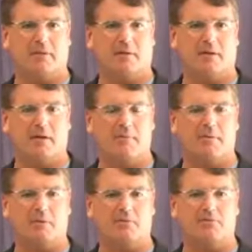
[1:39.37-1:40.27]
A
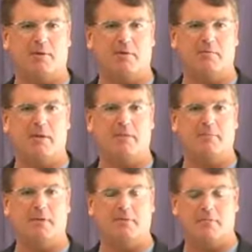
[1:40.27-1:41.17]
company would spend many,
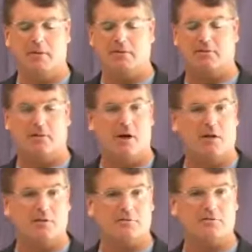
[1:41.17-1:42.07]
many millions of
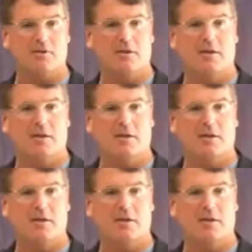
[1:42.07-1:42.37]
dollars